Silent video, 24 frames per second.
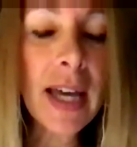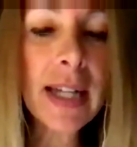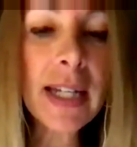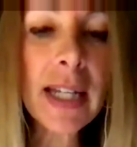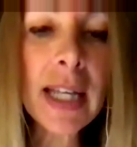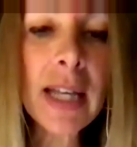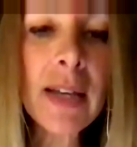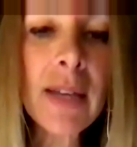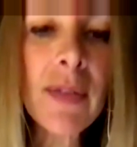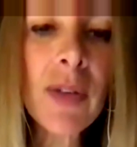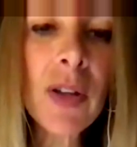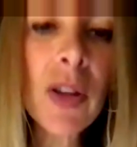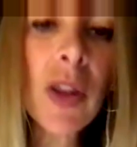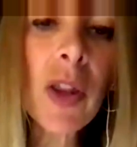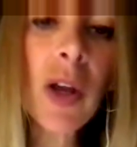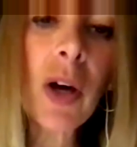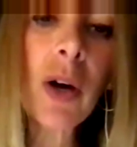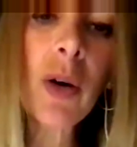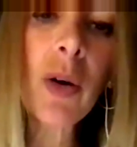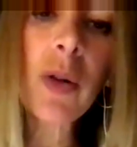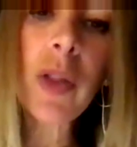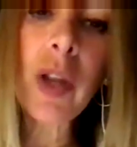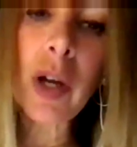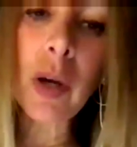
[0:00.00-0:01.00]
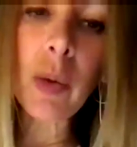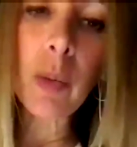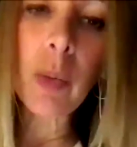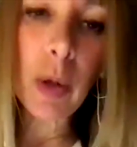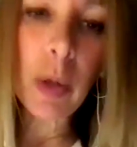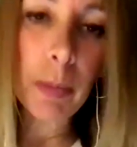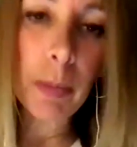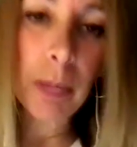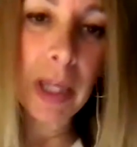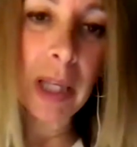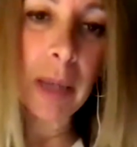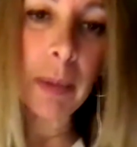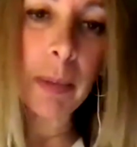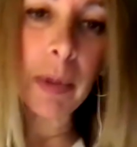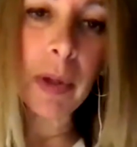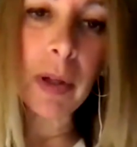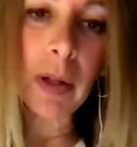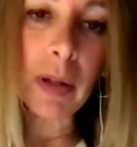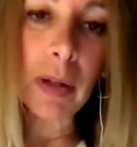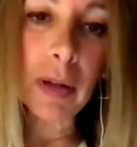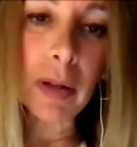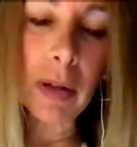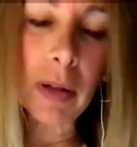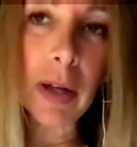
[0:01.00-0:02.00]
even though there were
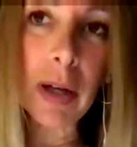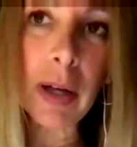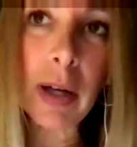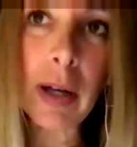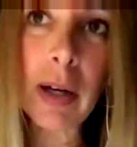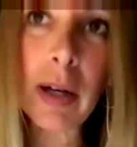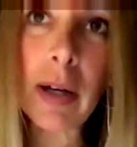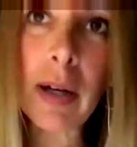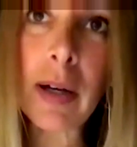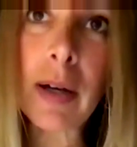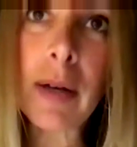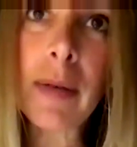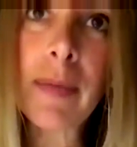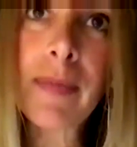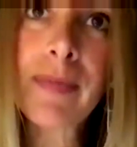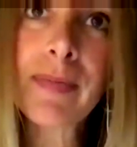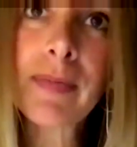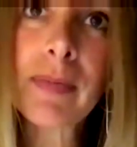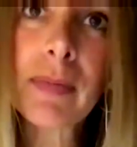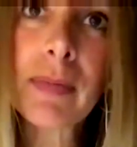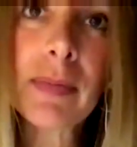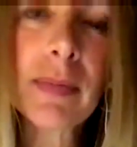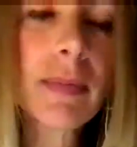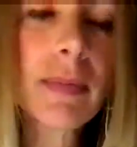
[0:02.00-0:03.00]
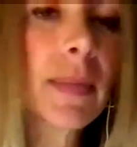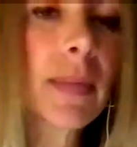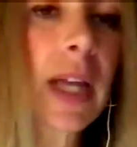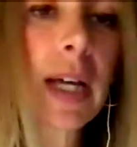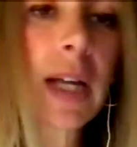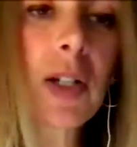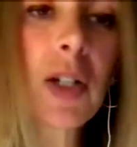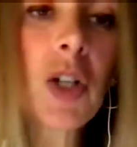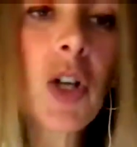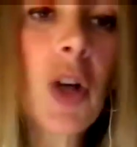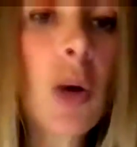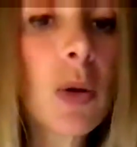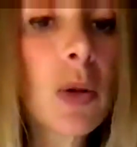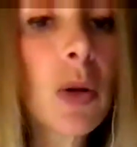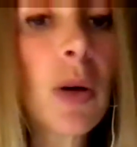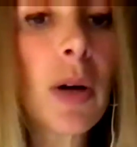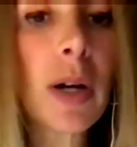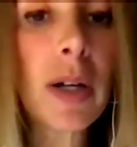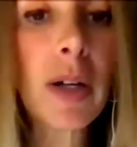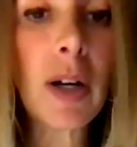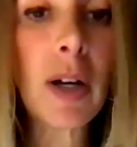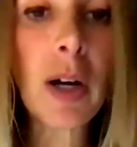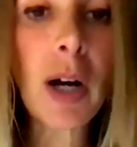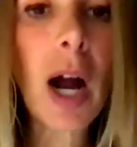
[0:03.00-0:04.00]
people that no
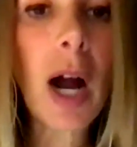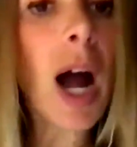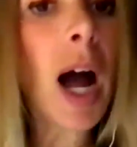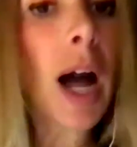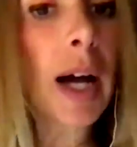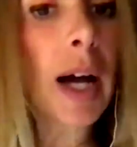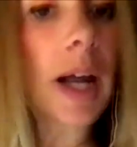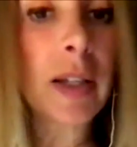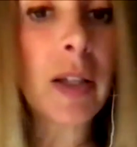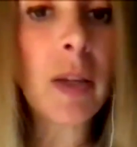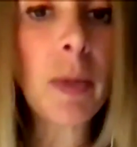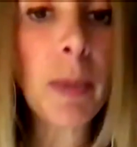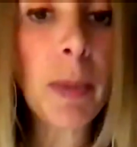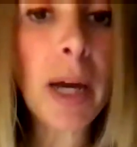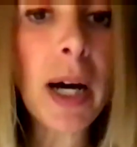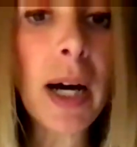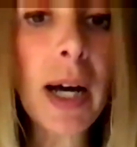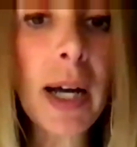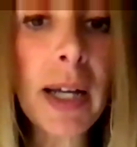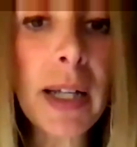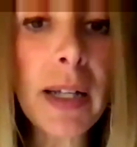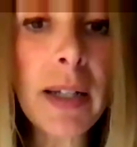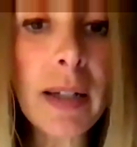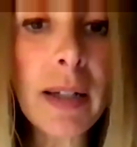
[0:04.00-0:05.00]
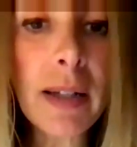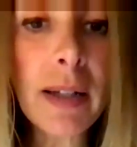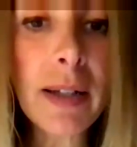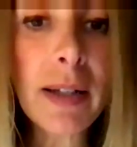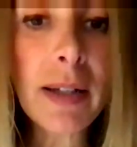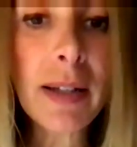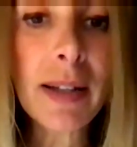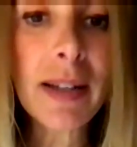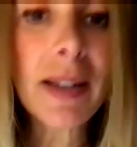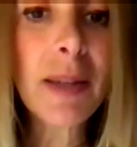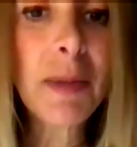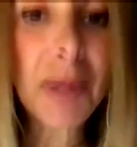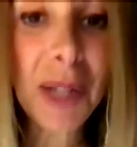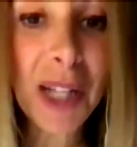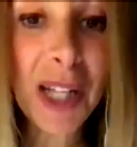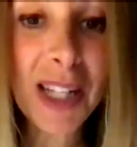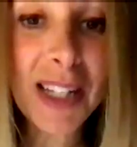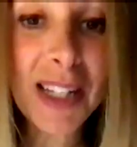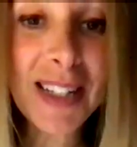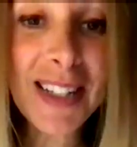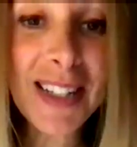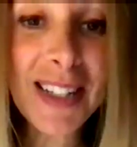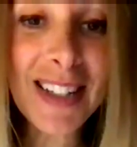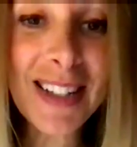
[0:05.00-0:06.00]
longer occupied the
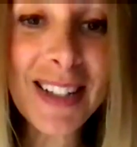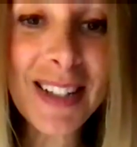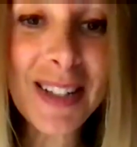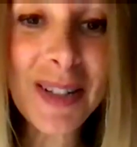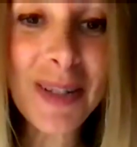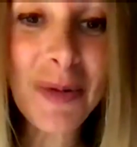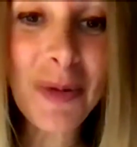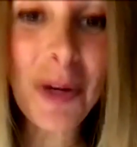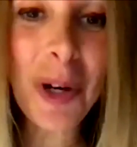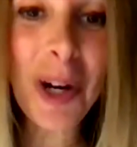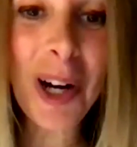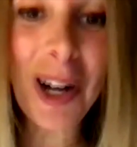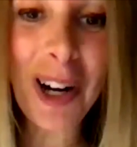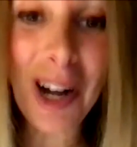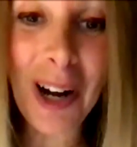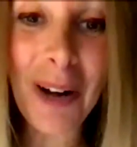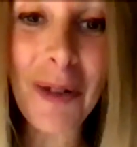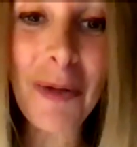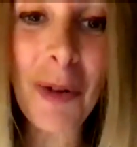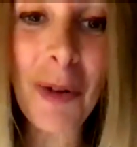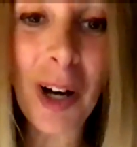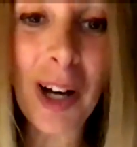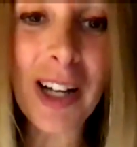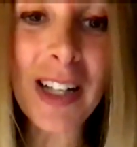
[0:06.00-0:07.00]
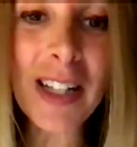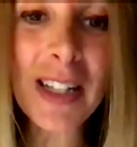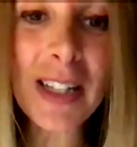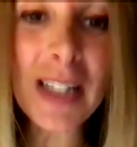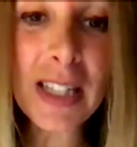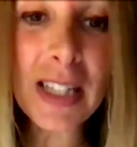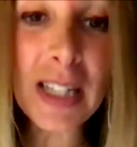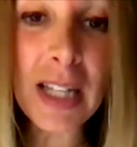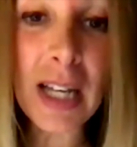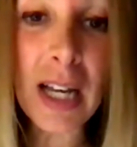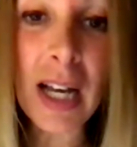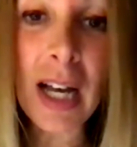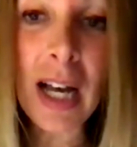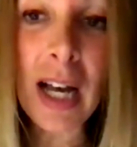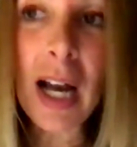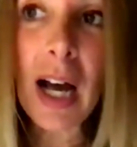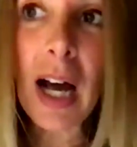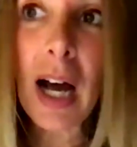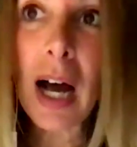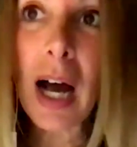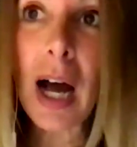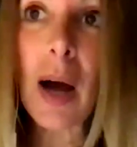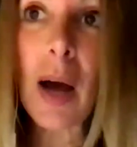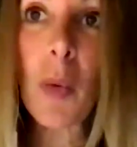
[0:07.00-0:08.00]
places where I was,
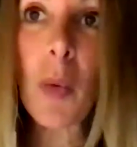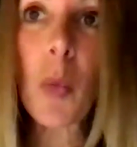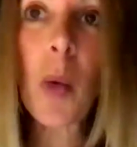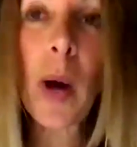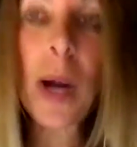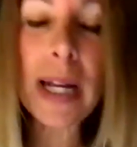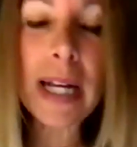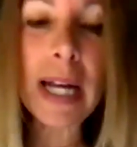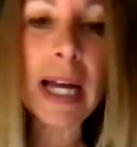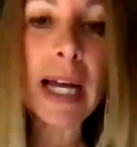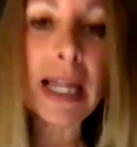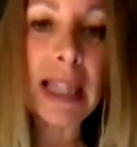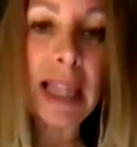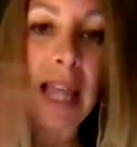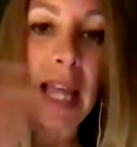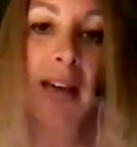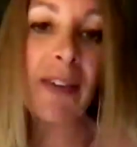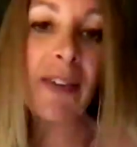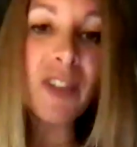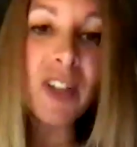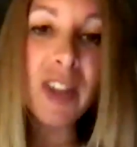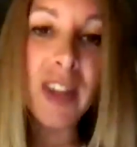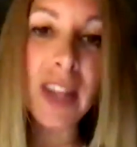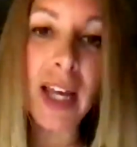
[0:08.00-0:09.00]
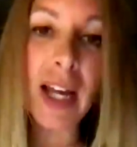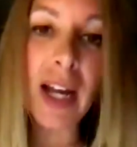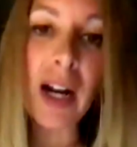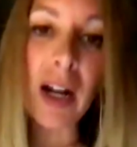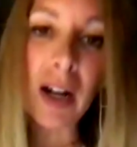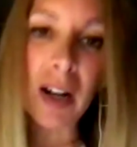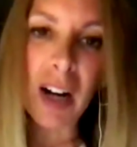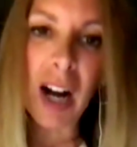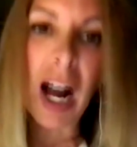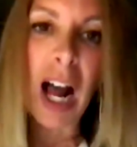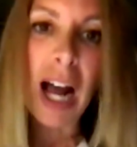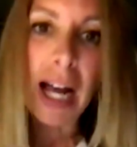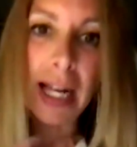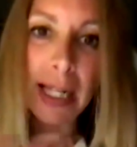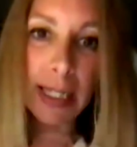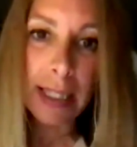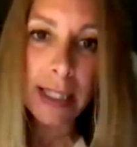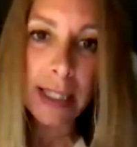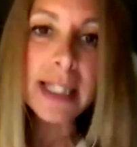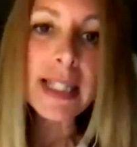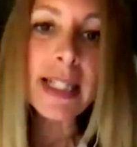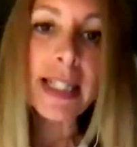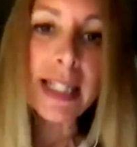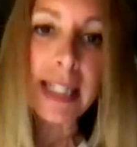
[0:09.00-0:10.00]
when I left there, I
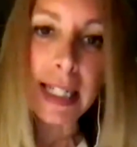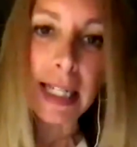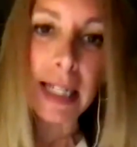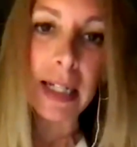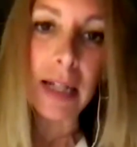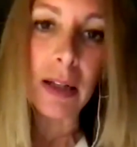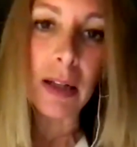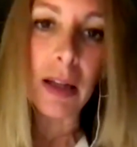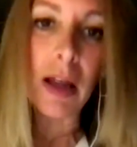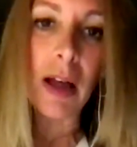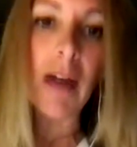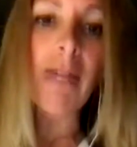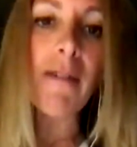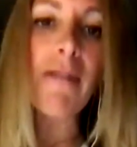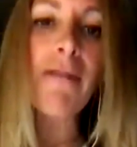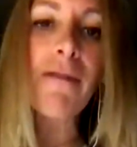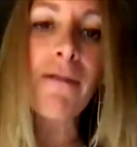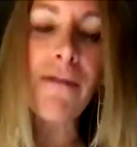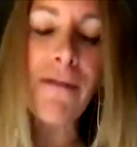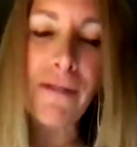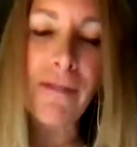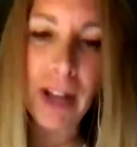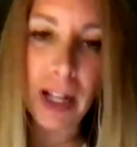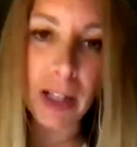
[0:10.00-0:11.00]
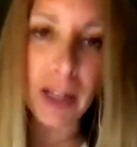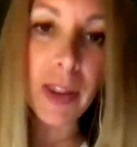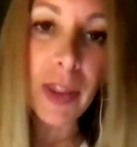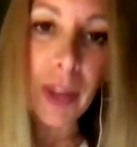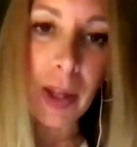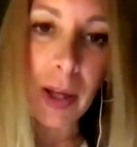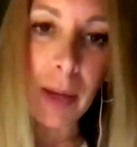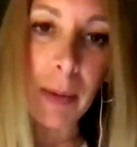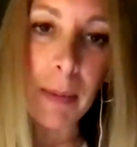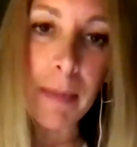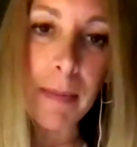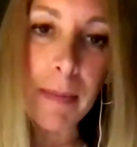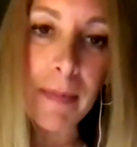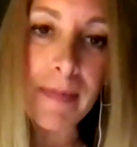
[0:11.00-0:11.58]
still felt them.